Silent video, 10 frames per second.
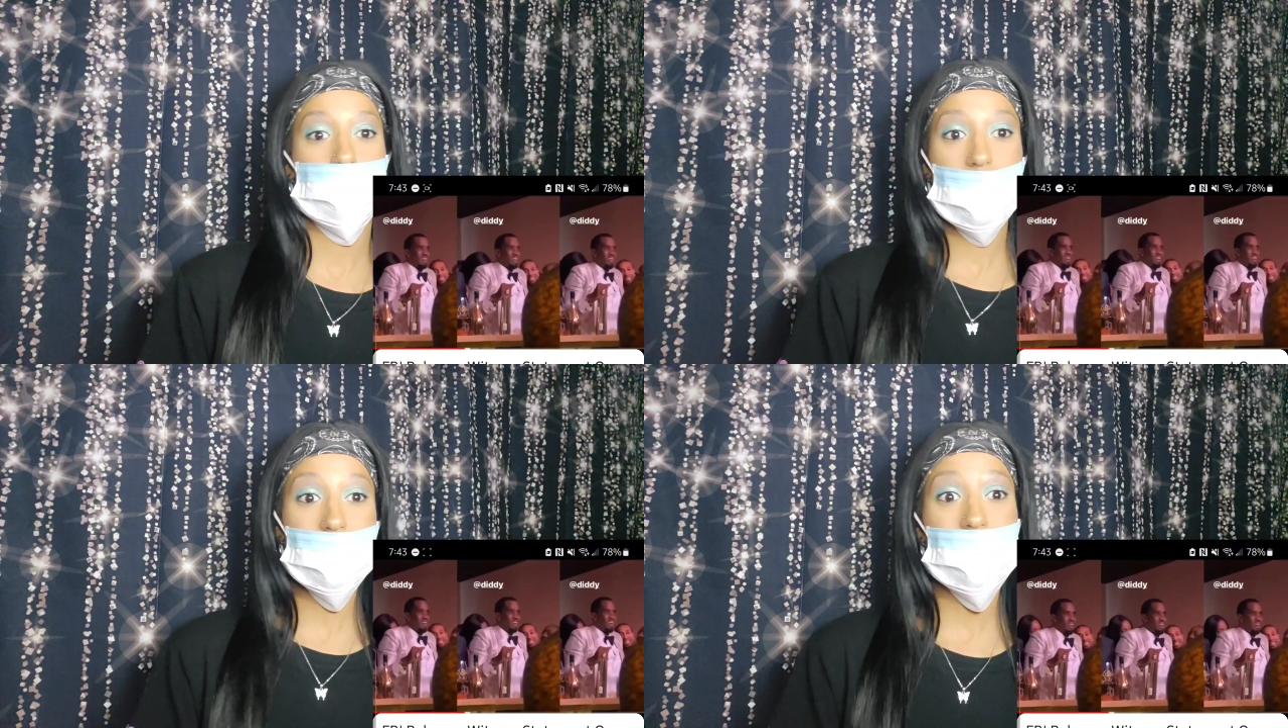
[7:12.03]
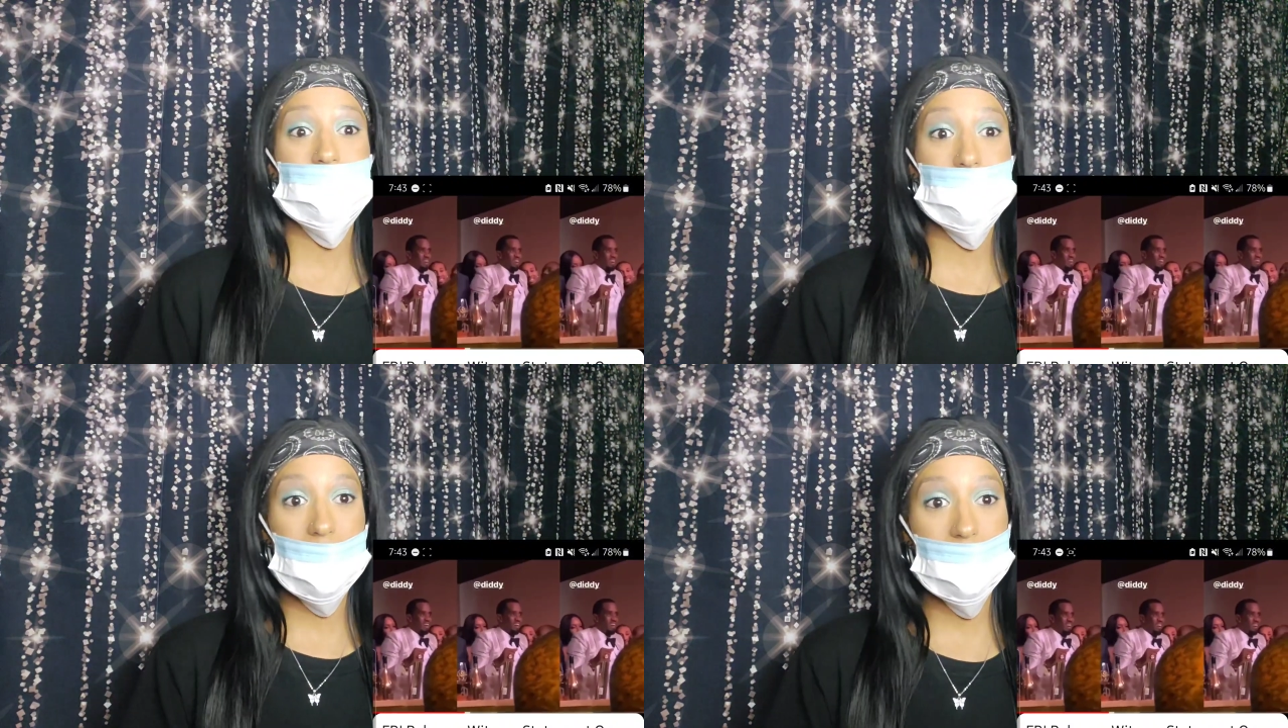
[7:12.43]
people are
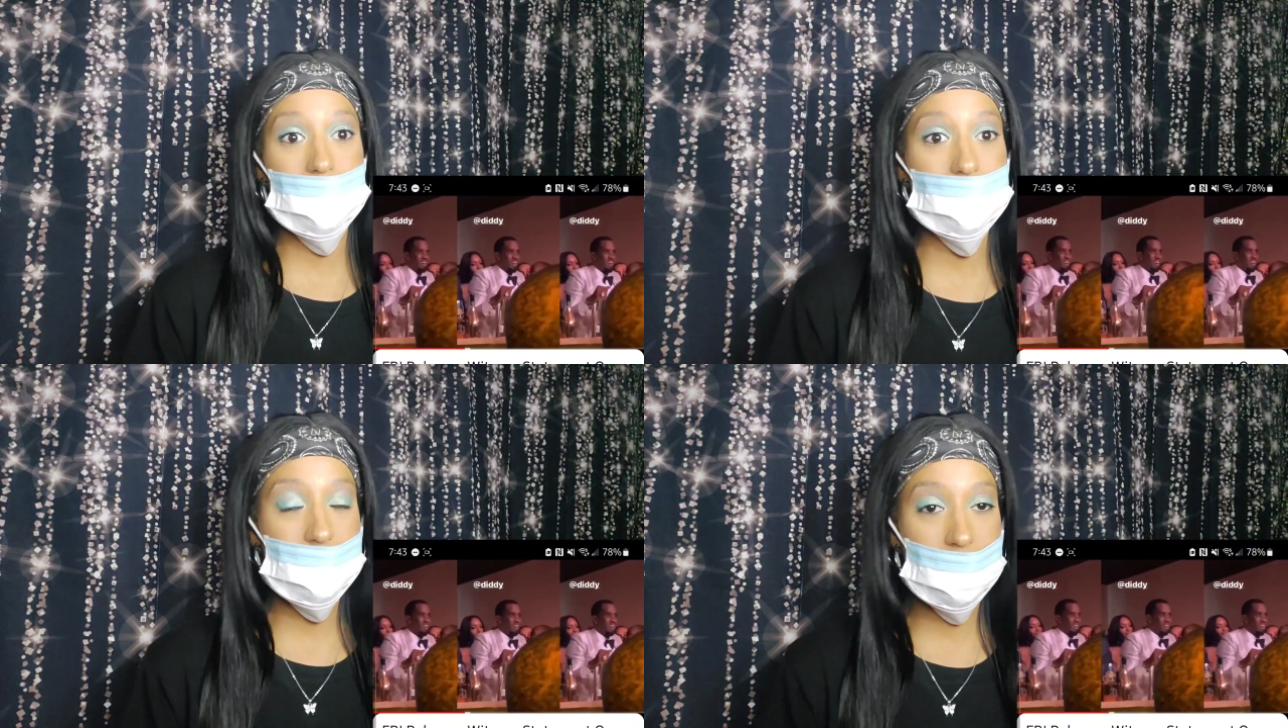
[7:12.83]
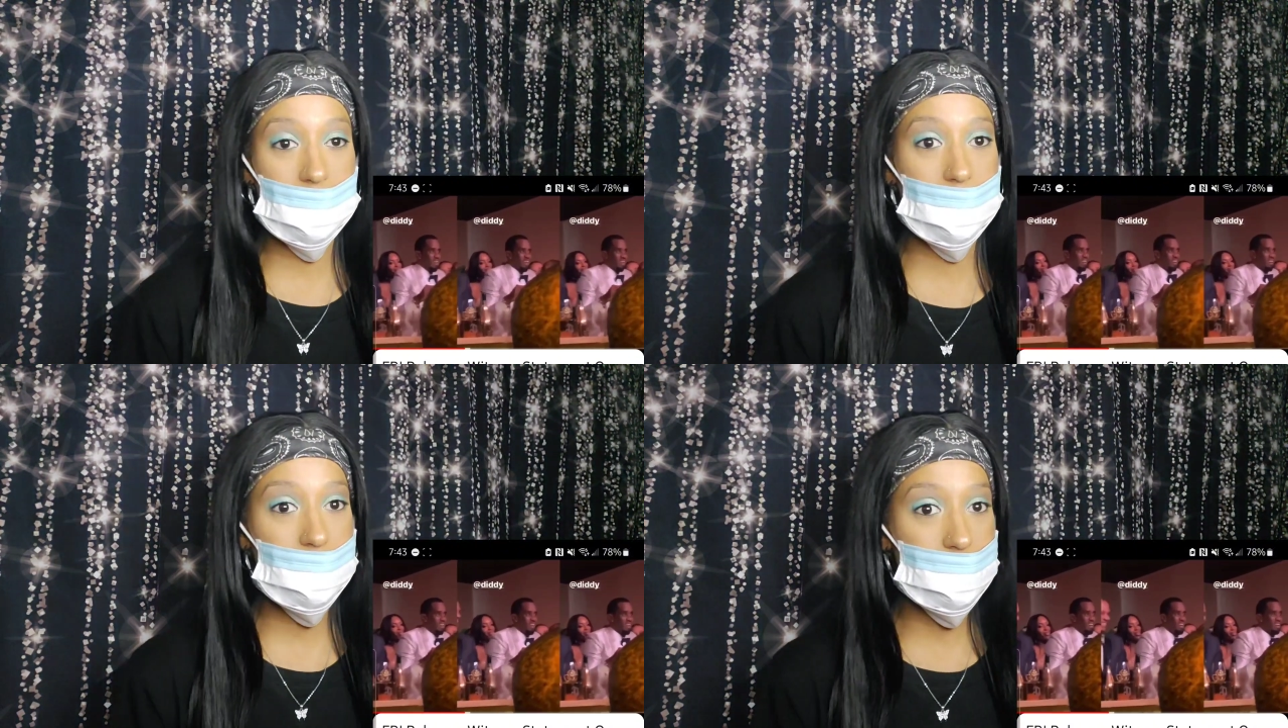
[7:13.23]
exactly what it
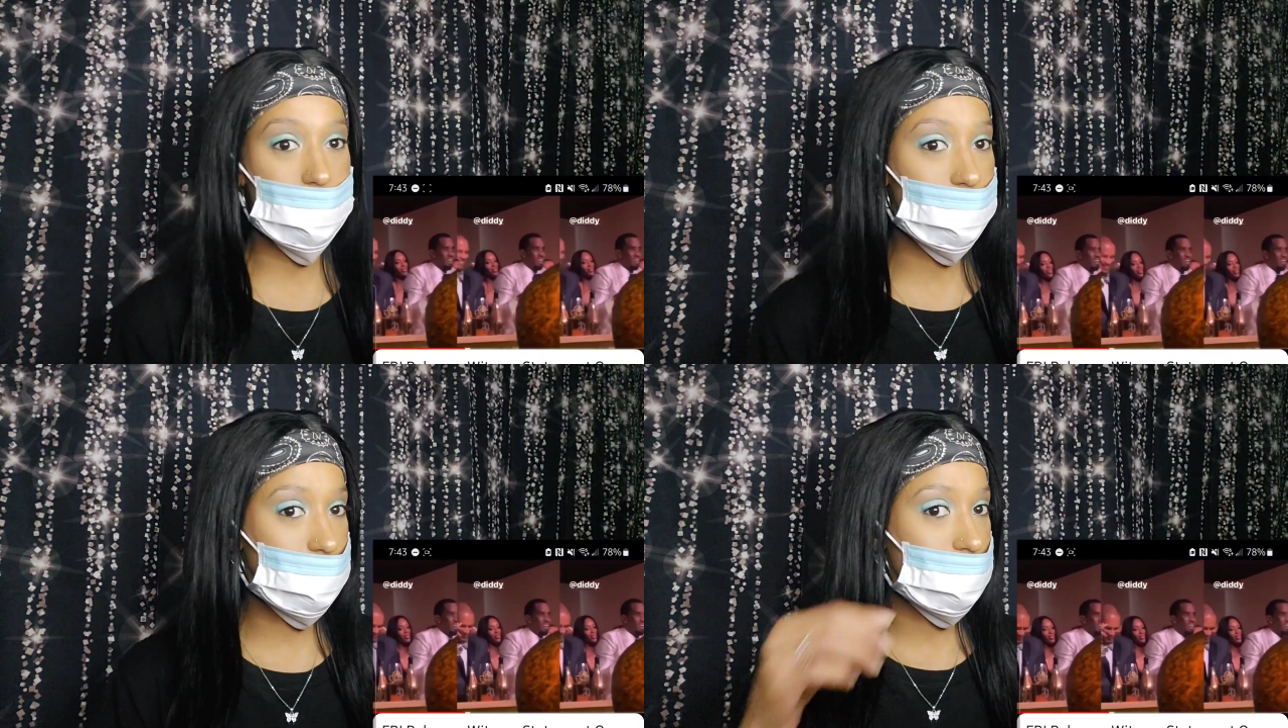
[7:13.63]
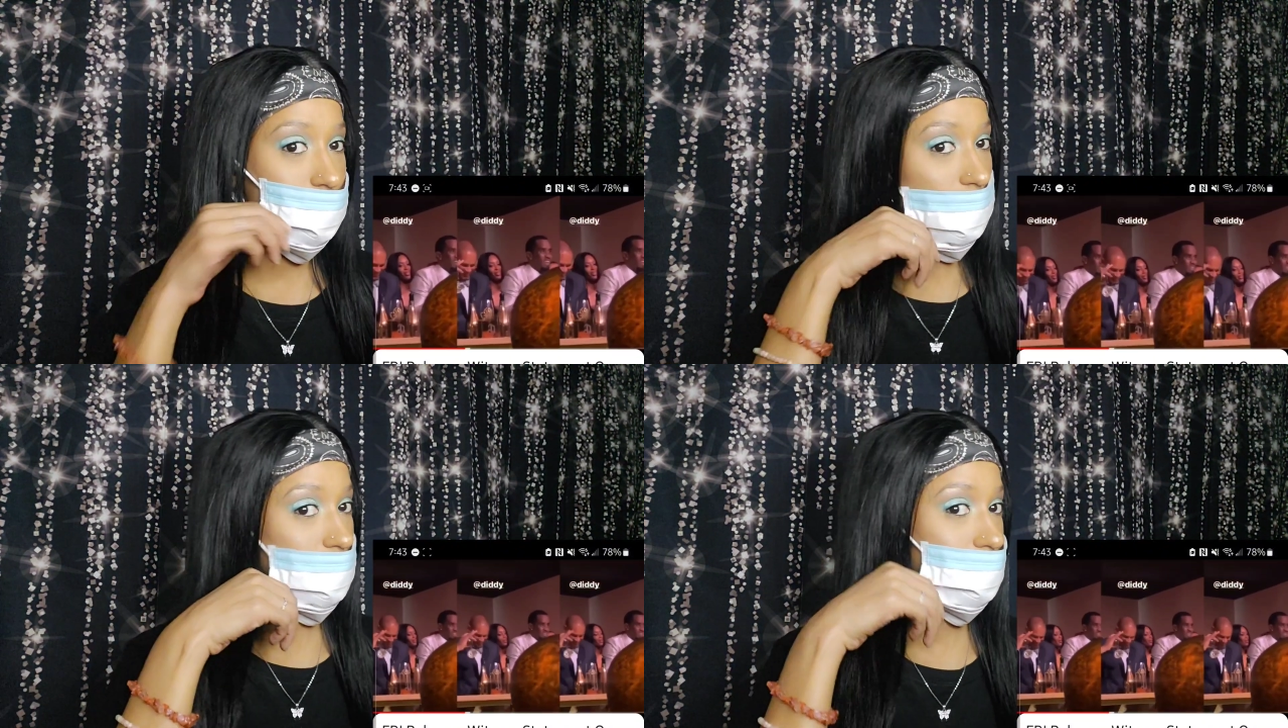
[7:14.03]
is. Those higher-ups he was